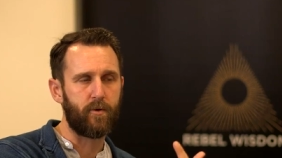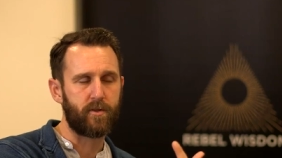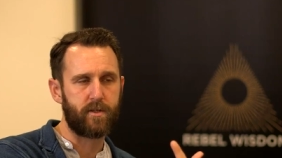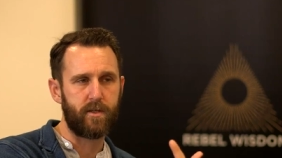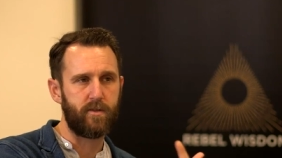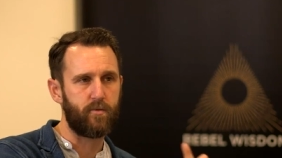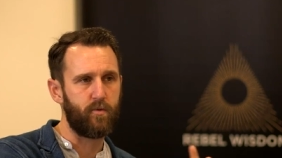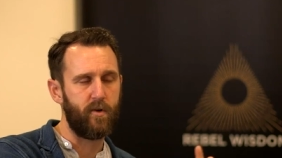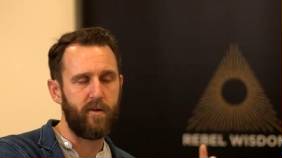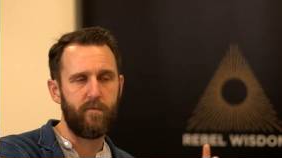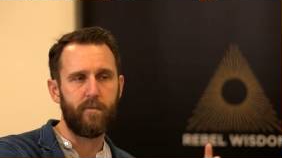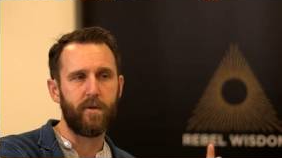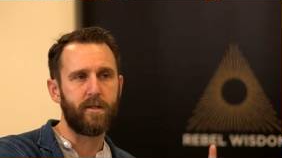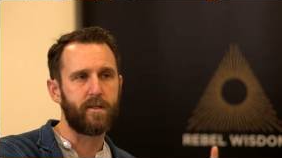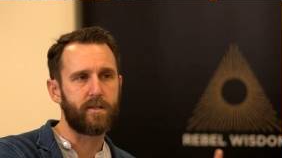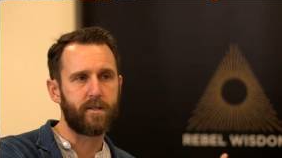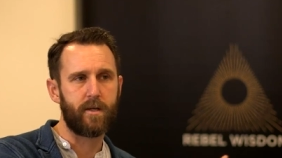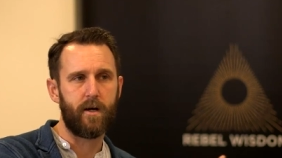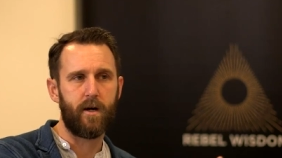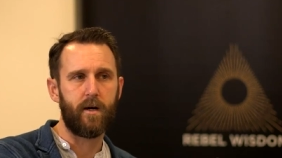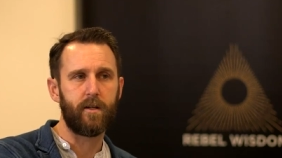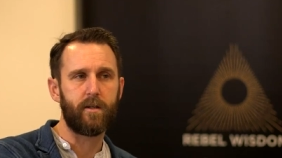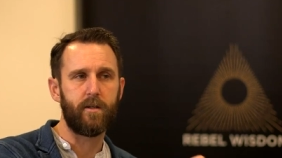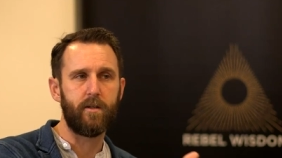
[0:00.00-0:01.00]
since we've been
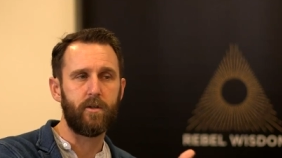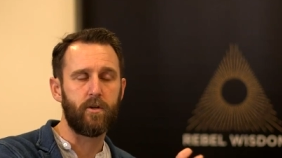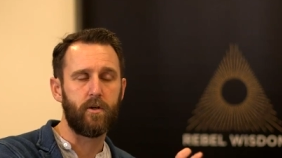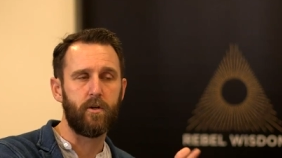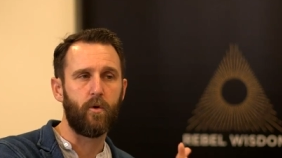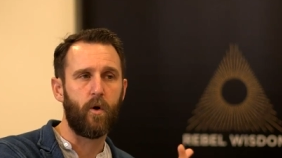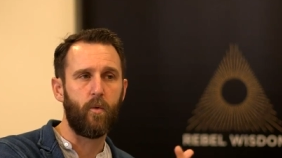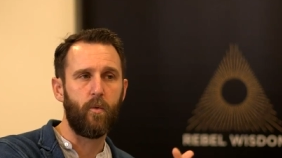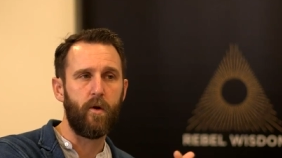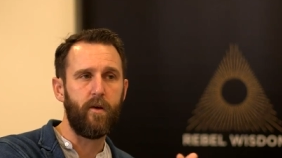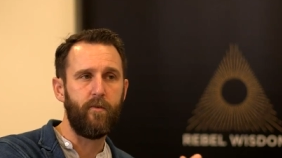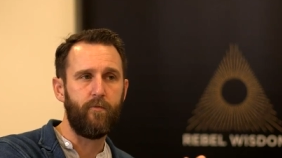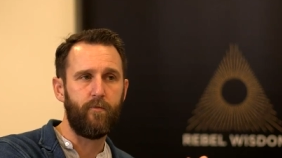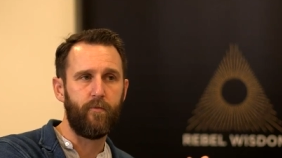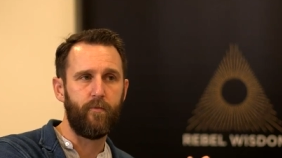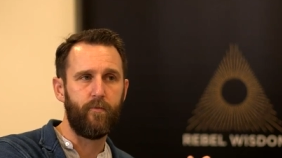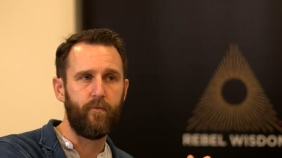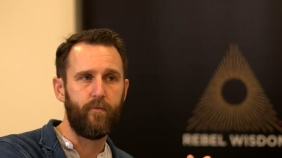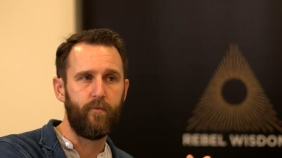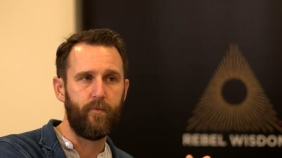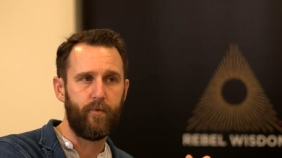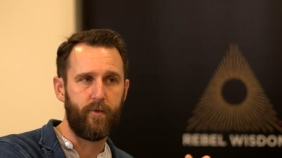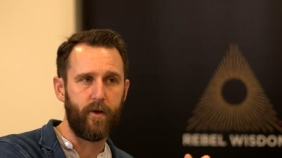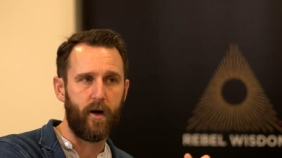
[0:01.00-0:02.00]
starting doing what we've
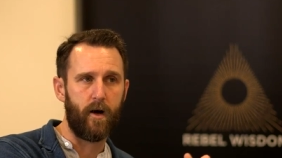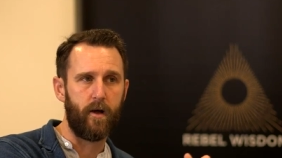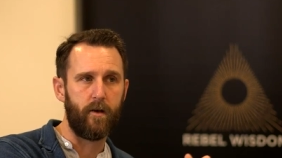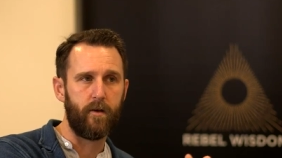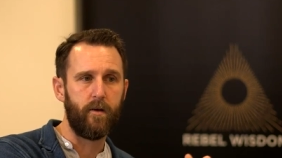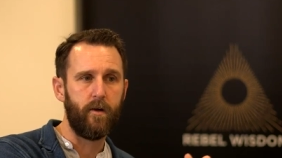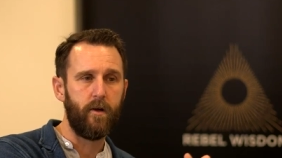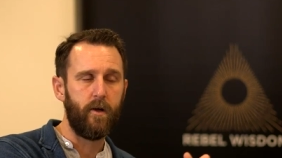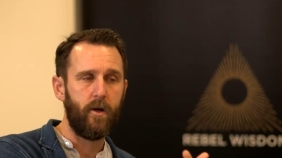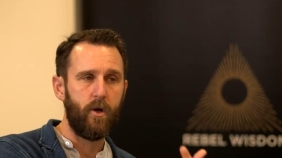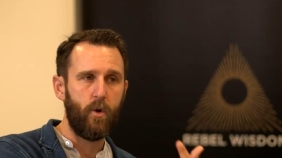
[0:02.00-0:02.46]
done,